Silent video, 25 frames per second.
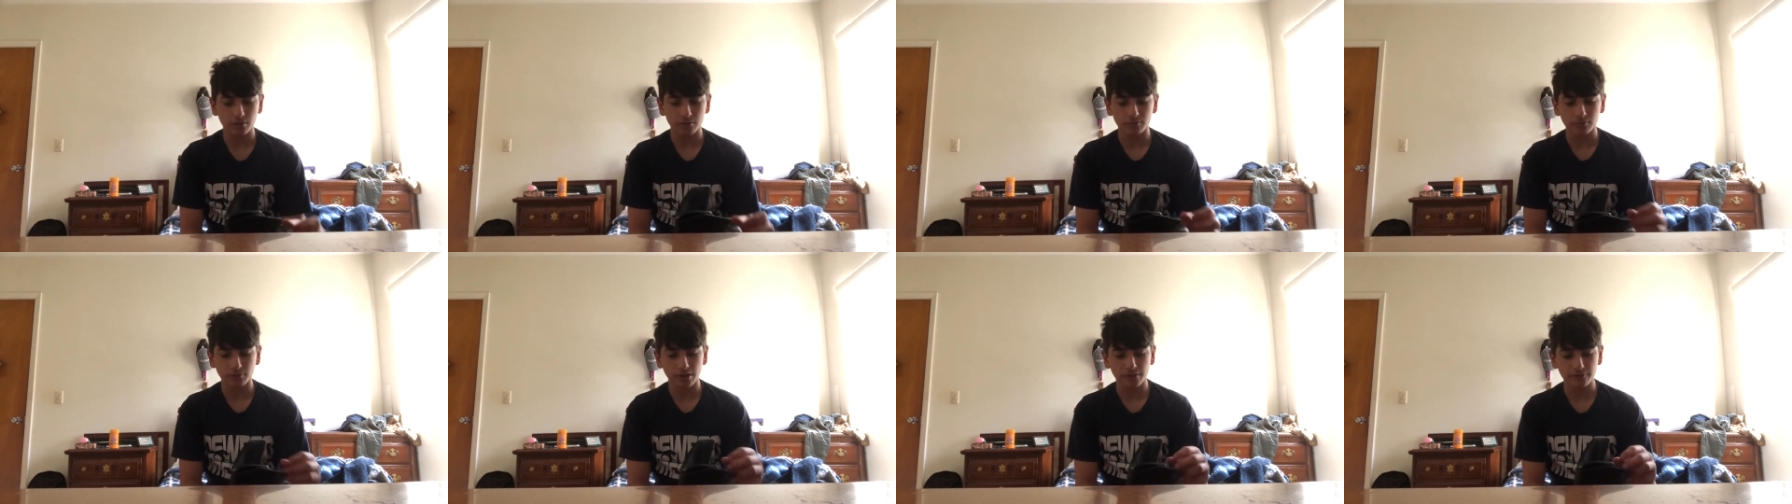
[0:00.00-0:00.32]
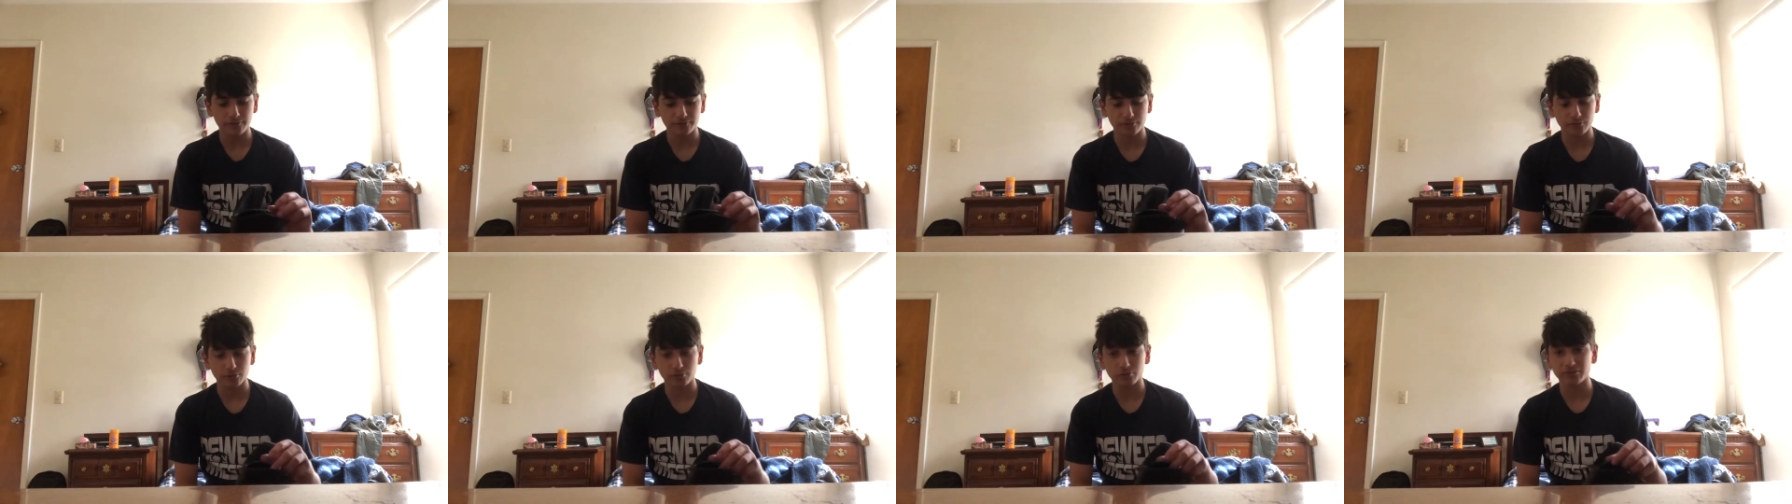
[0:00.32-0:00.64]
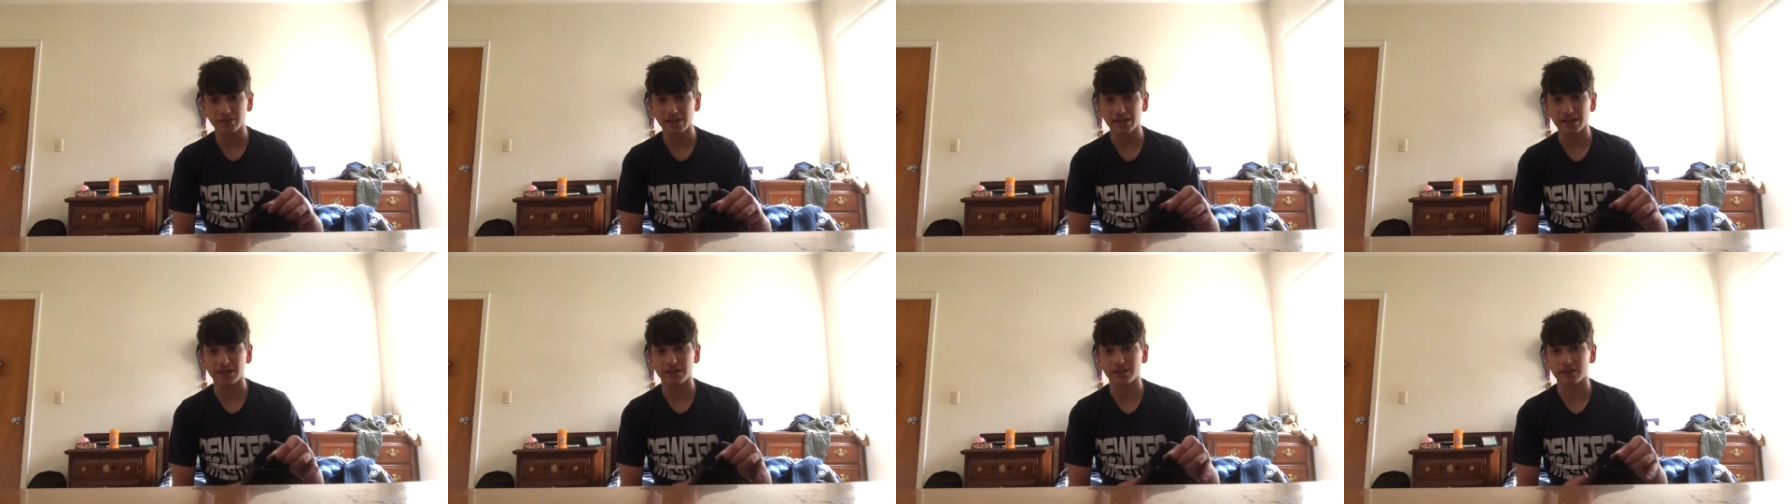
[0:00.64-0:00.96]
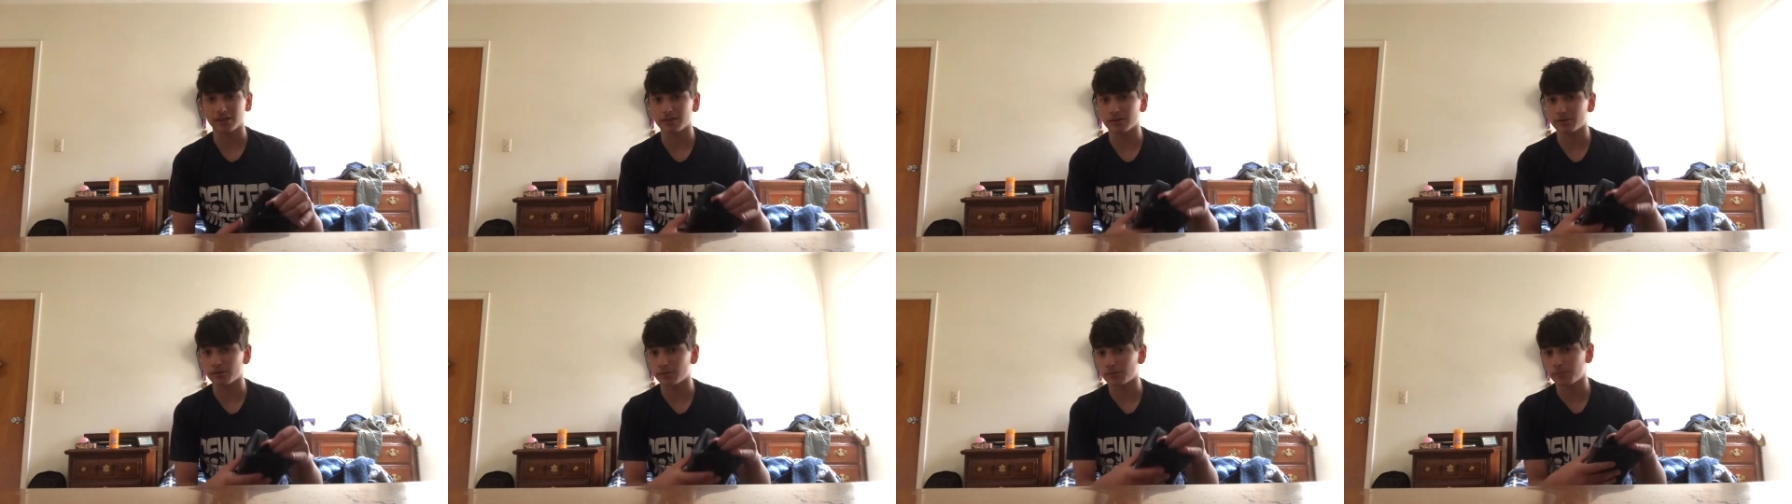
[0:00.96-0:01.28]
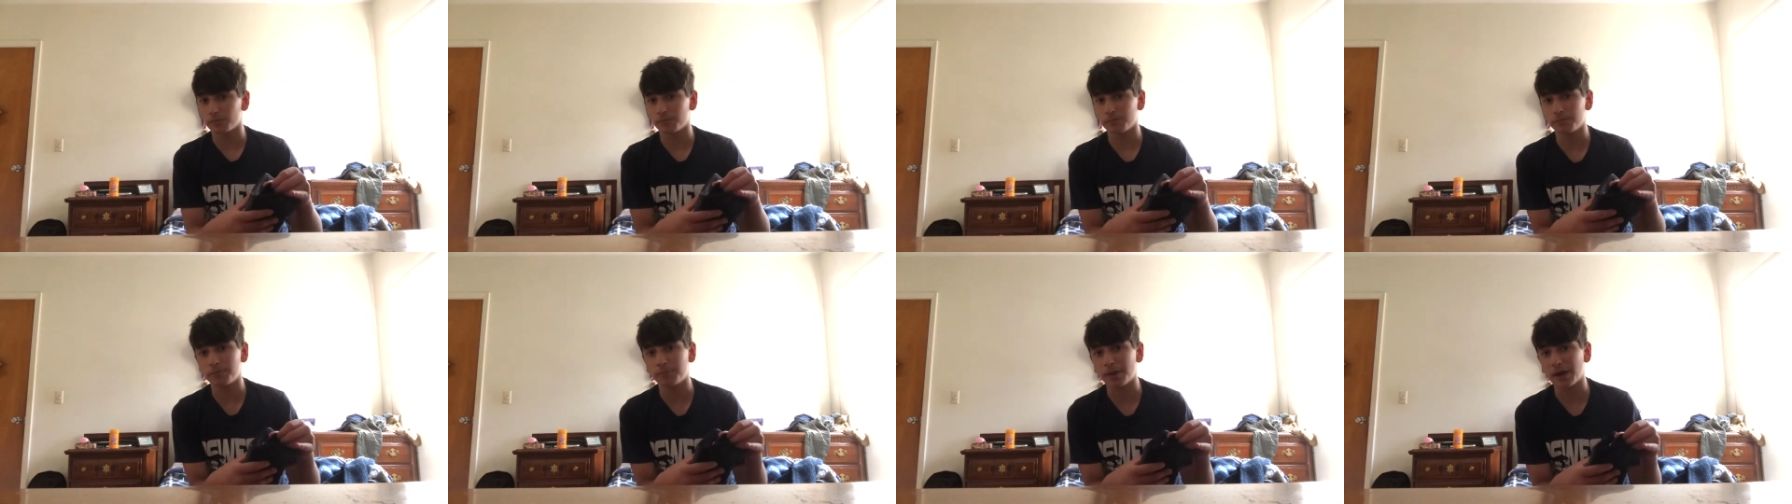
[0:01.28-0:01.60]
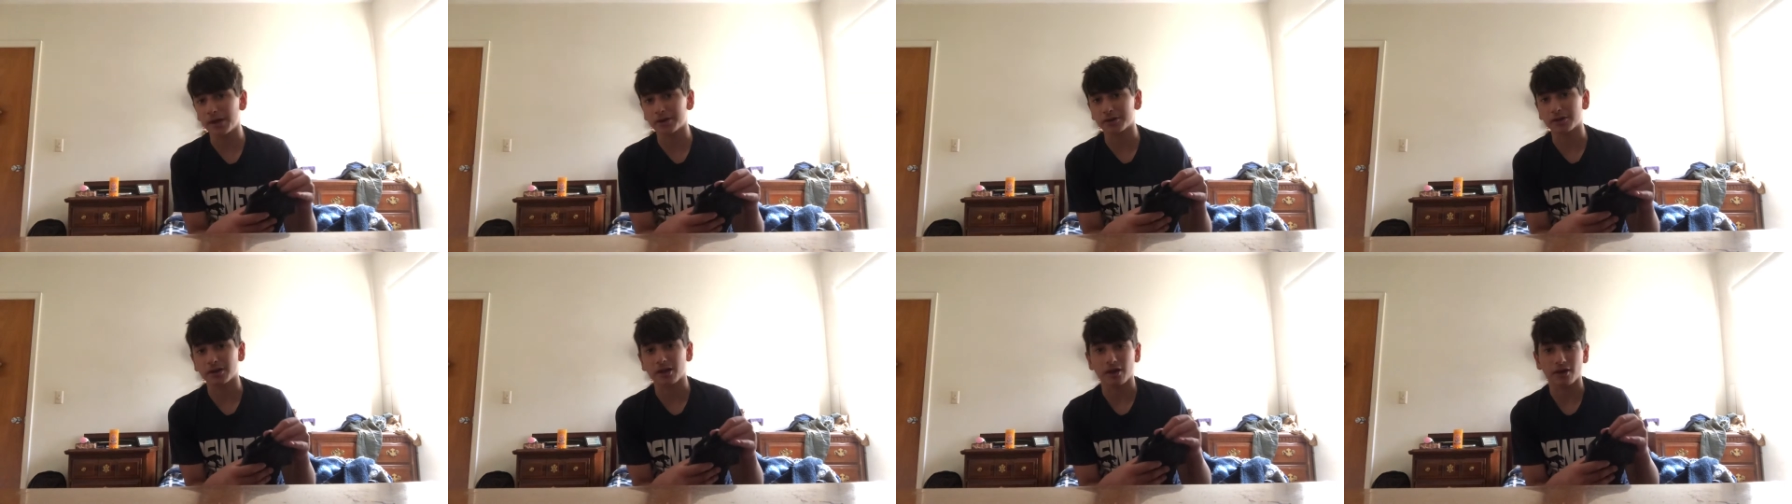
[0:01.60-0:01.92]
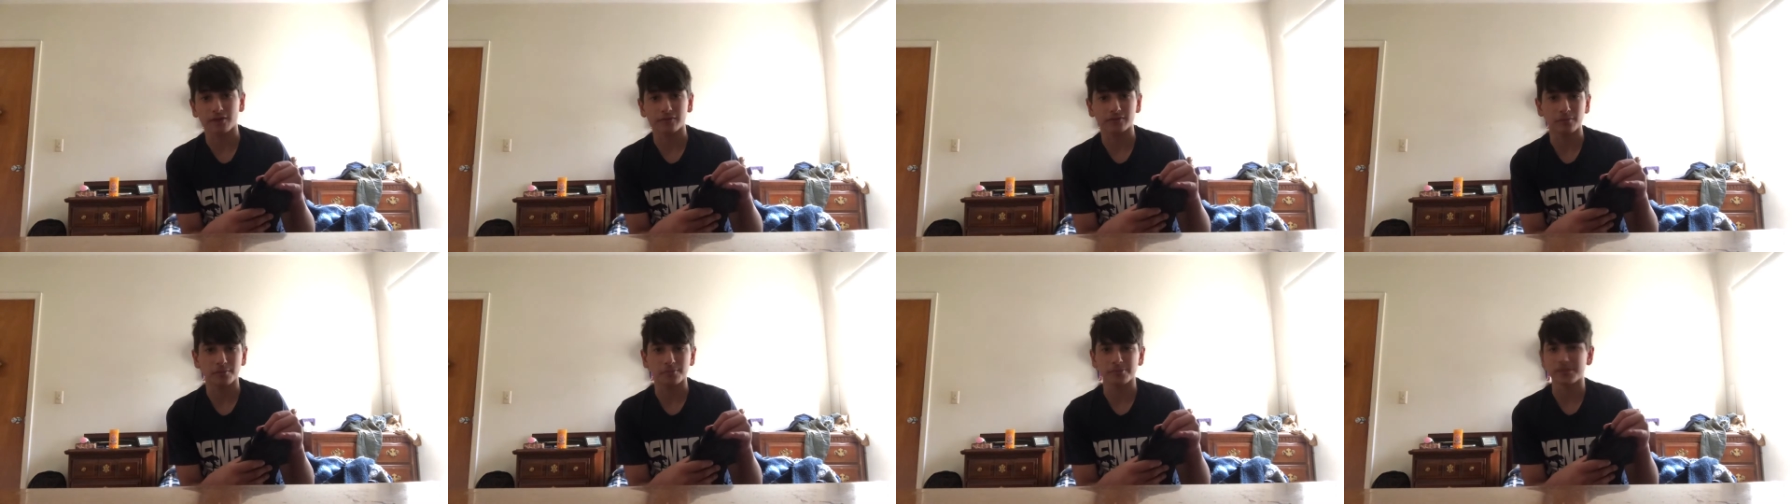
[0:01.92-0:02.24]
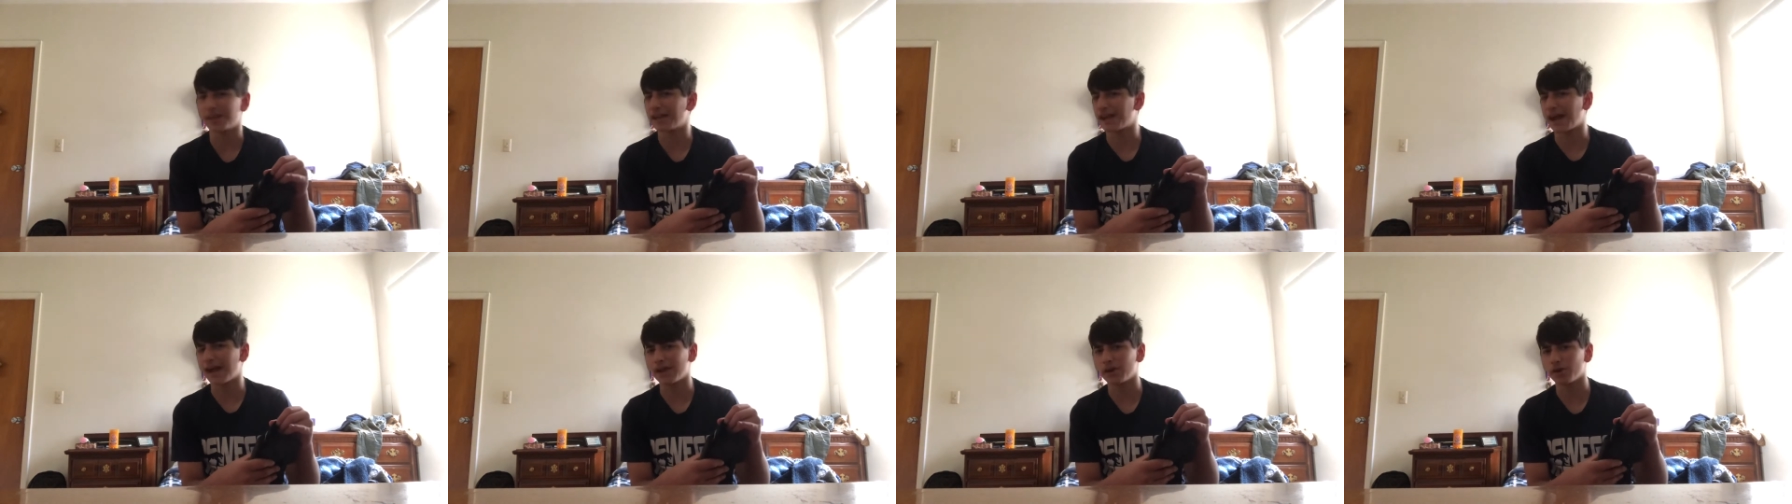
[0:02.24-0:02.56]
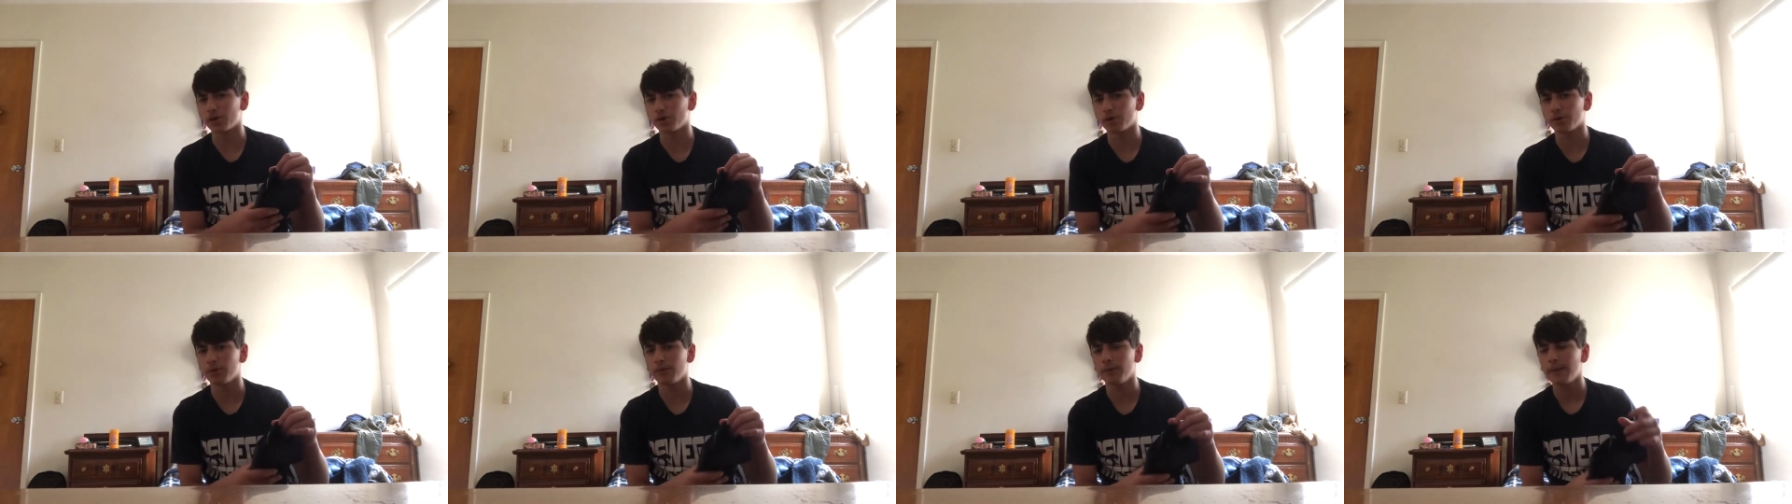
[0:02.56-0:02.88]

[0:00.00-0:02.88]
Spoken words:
if you take better care of them than I do.